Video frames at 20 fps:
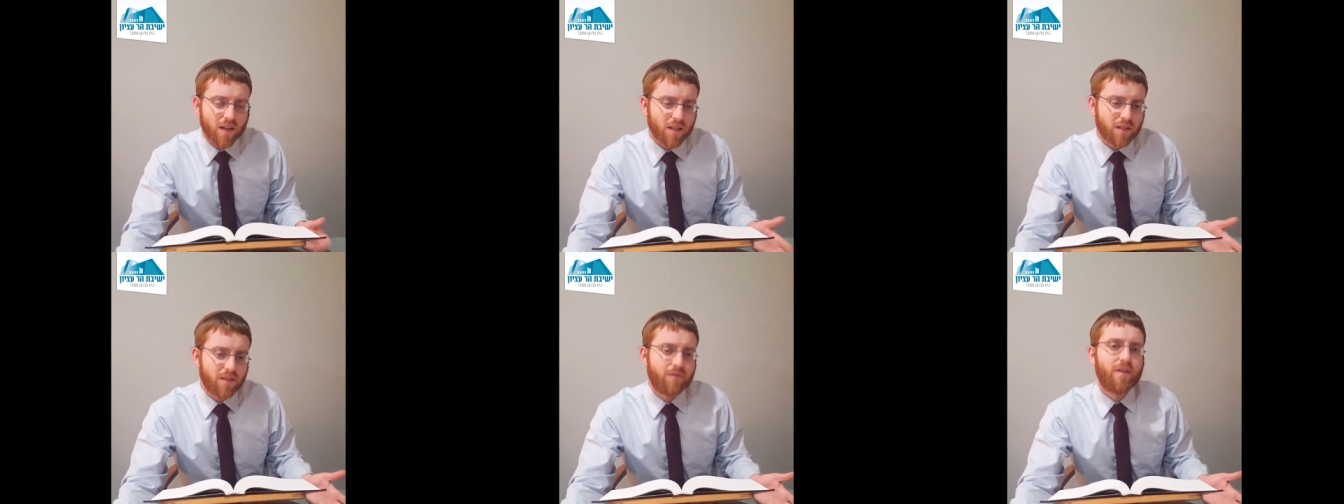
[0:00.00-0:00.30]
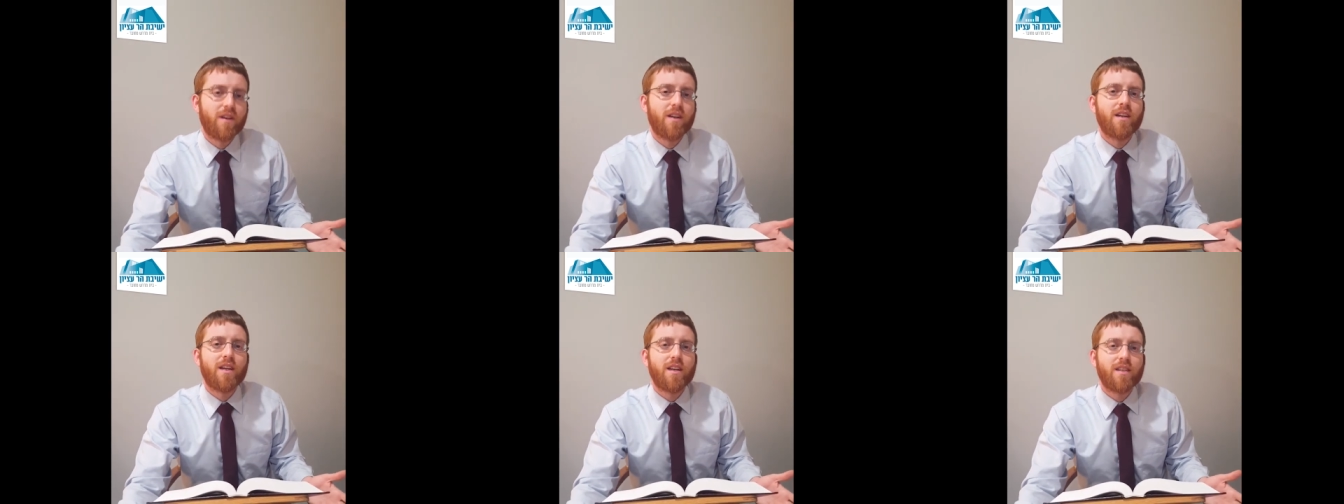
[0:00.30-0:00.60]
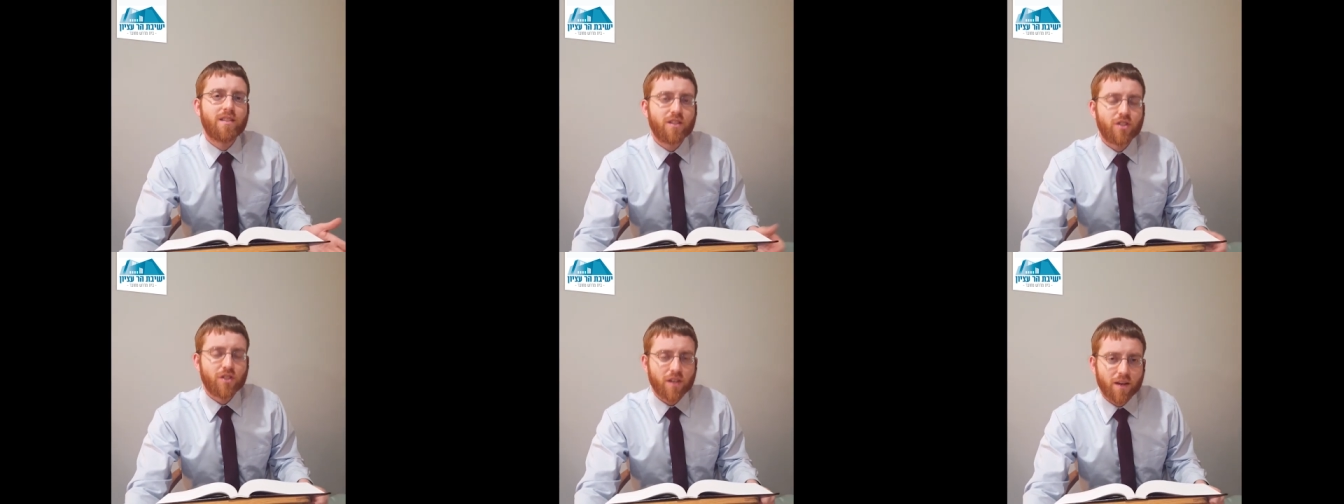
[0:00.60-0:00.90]
"It's very
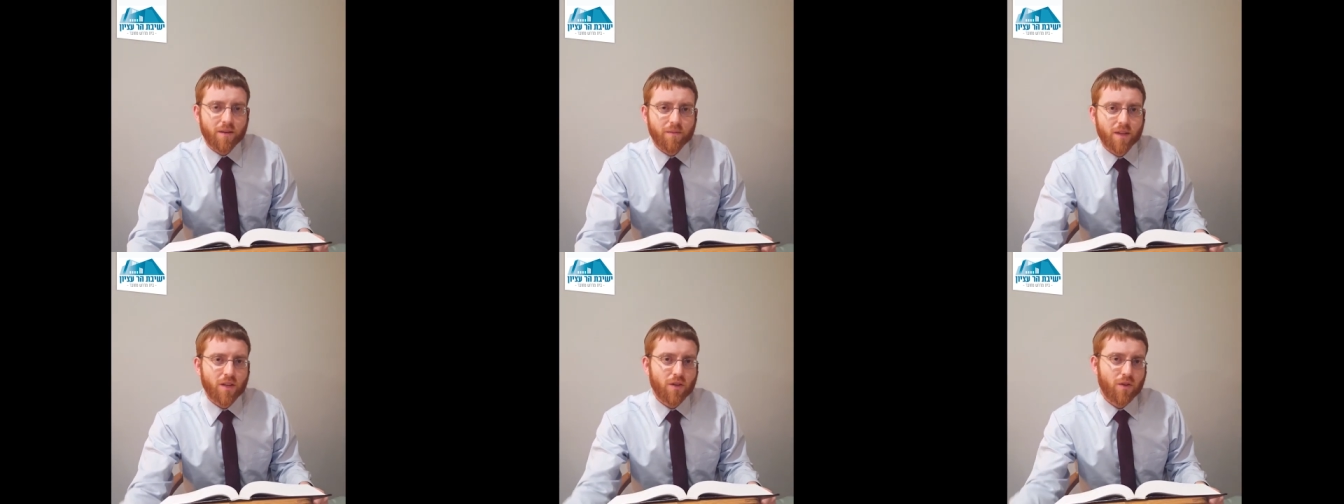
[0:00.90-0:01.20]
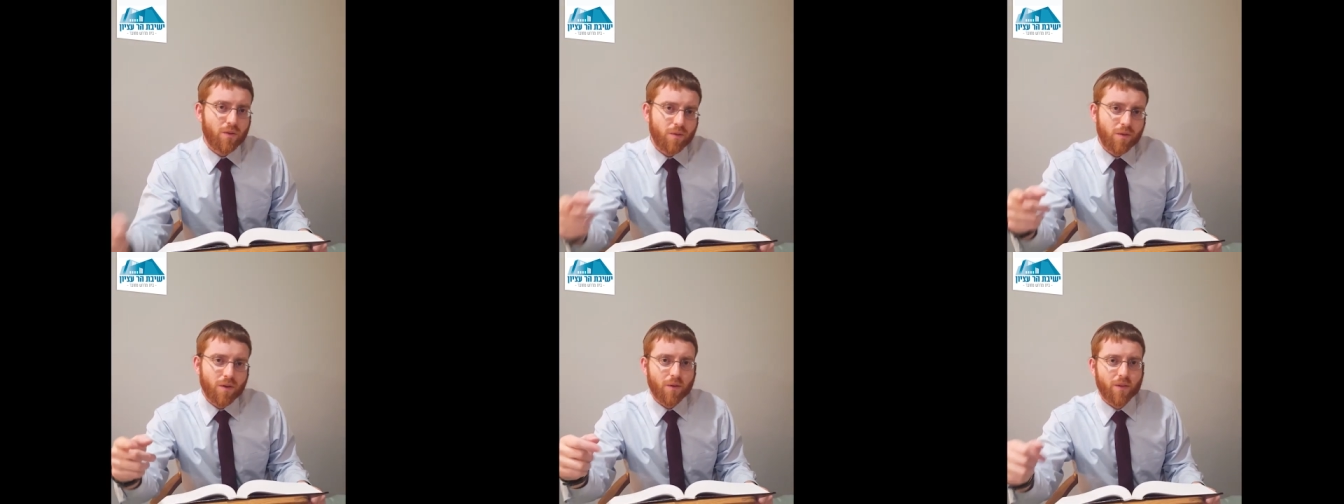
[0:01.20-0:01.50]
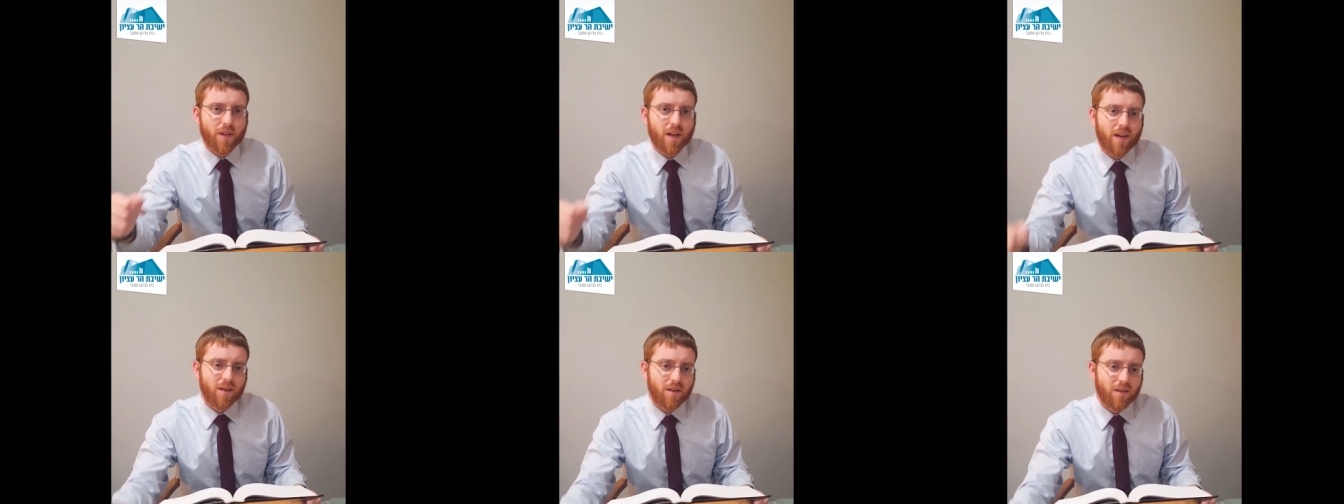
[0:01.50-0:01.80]
nice, Hashem, that you know
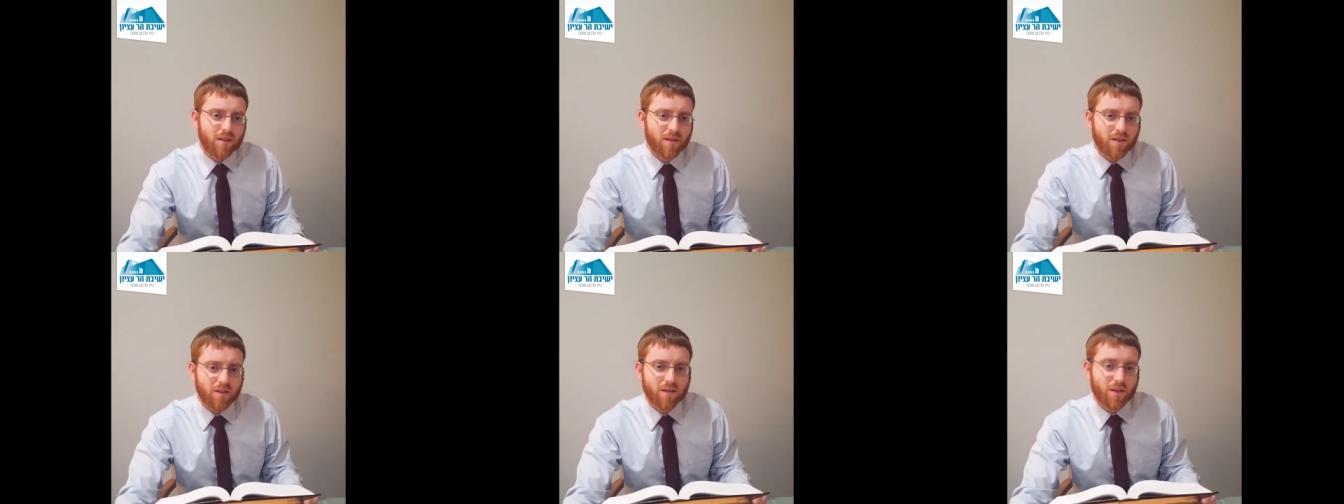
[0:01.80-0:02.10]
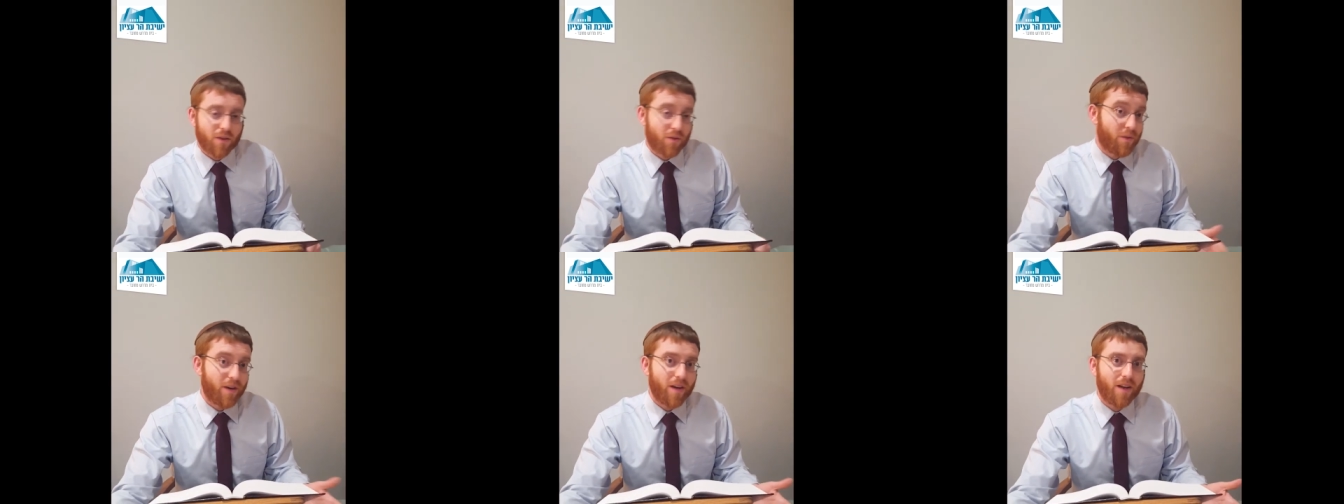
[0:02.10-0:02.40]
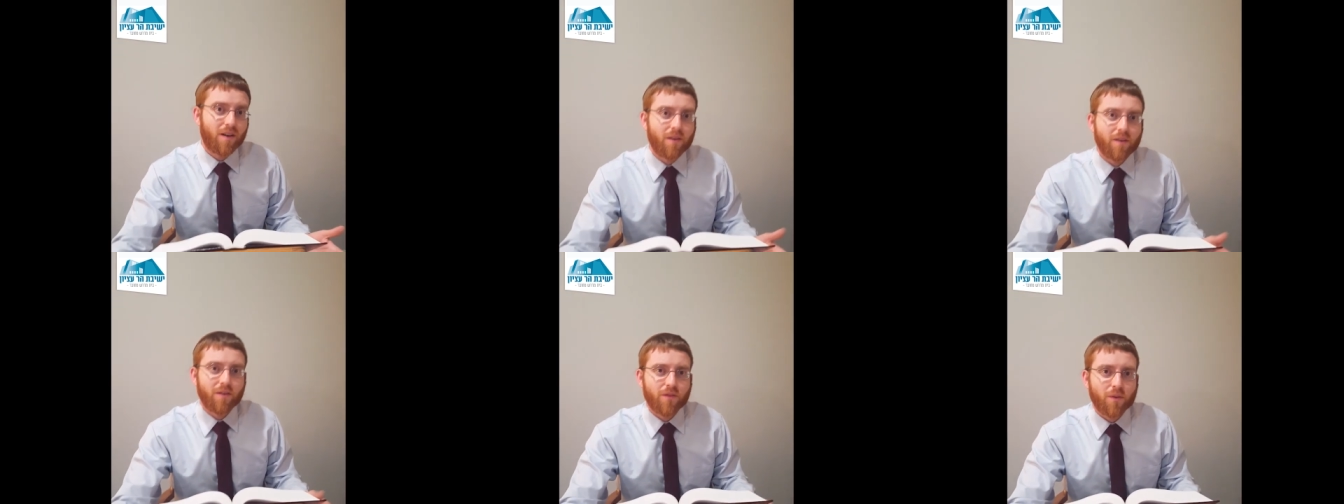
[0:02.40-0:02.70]
that, the
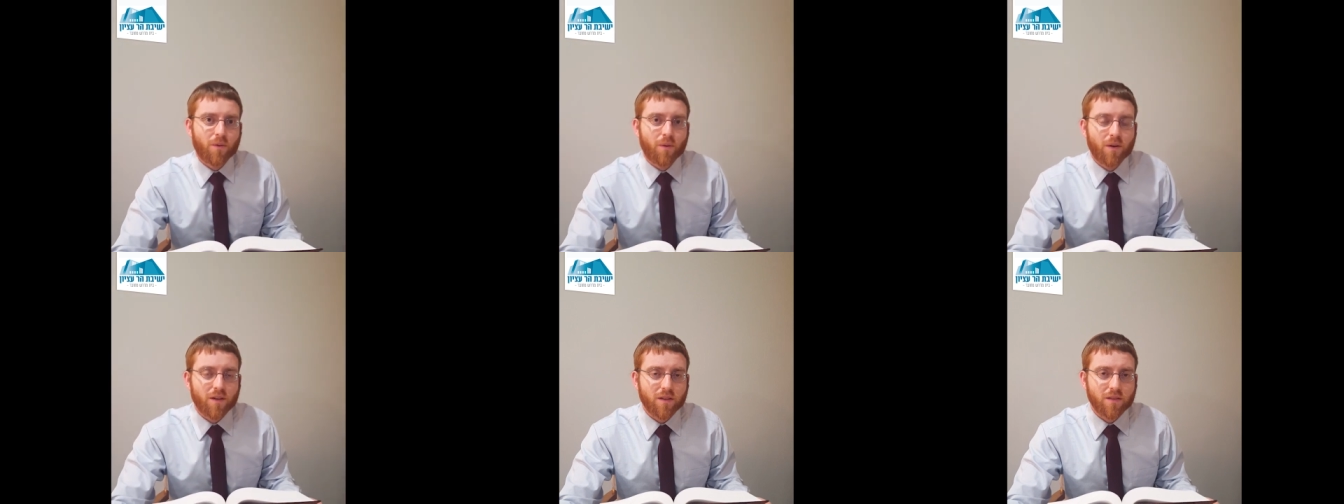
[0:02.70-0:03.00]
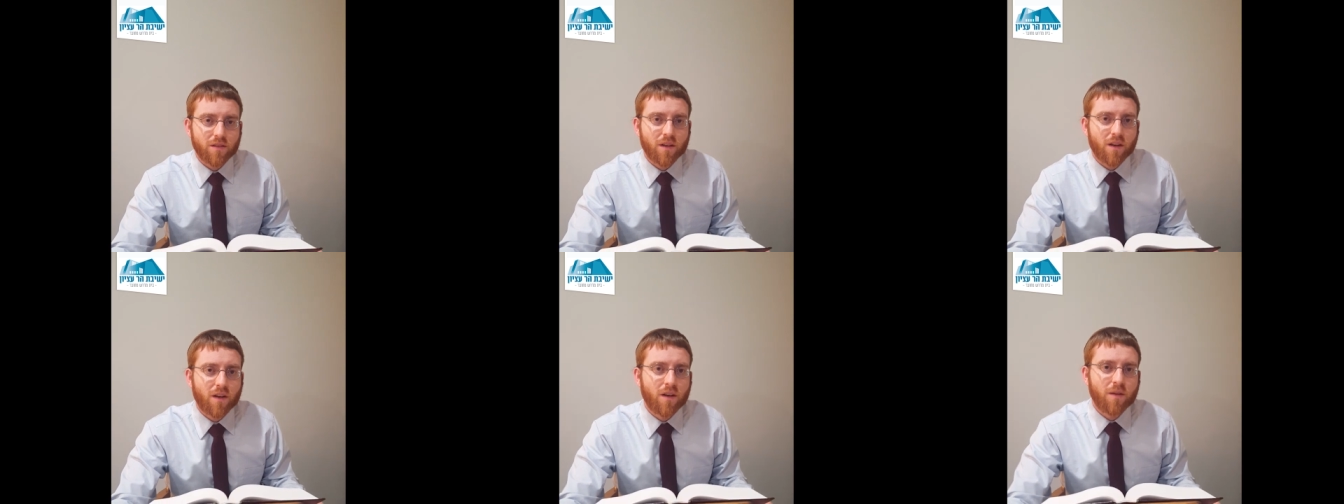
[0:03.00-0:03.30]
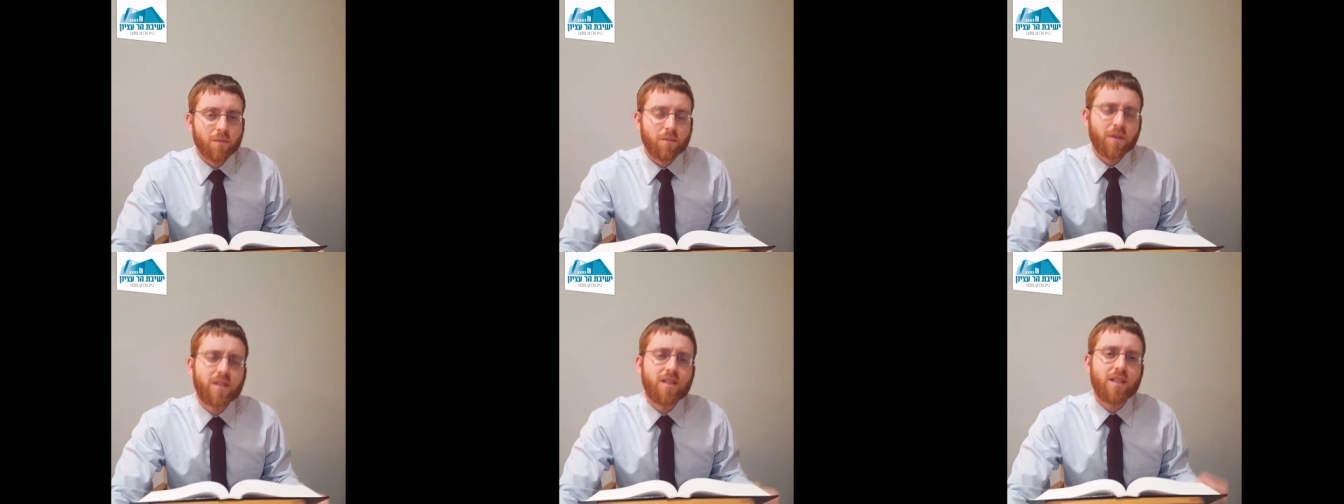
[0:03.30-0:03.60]
Creator of the world,
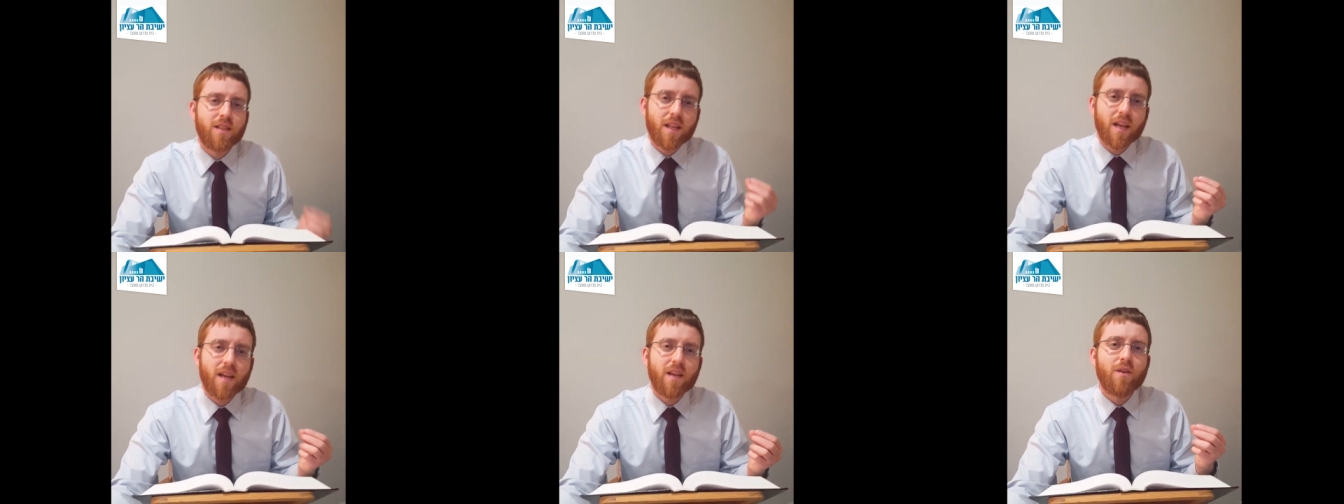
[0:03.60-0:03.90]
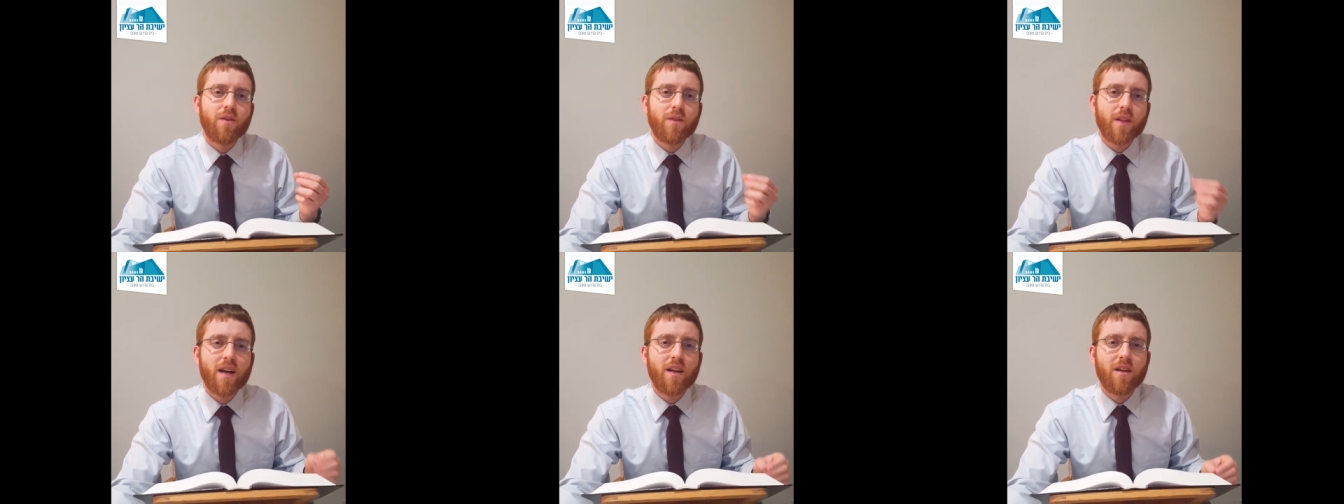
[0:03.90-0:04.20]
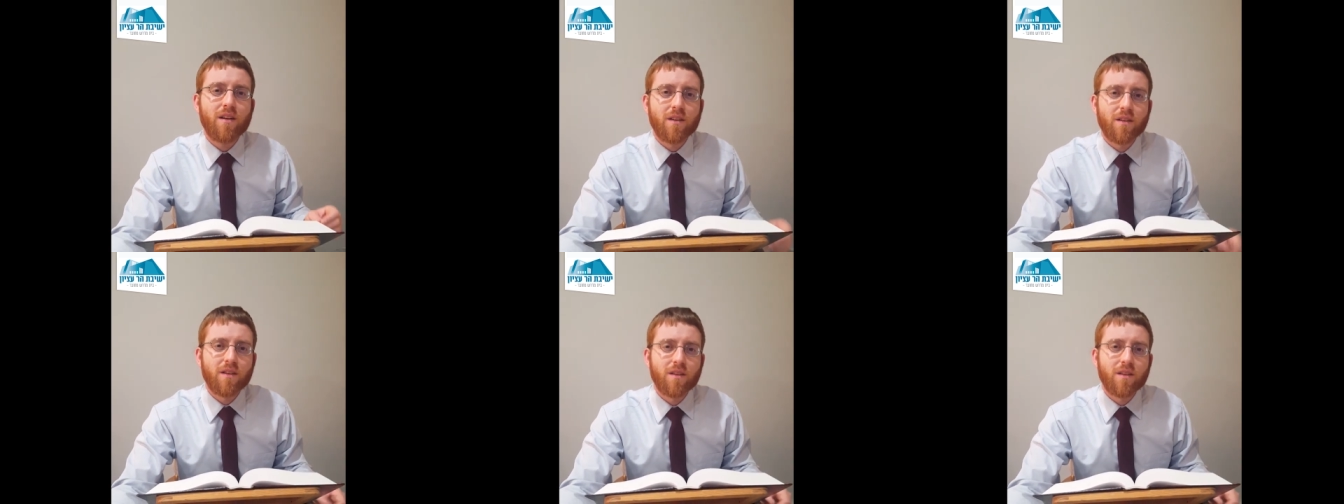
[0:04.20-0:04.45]
but did they know that?"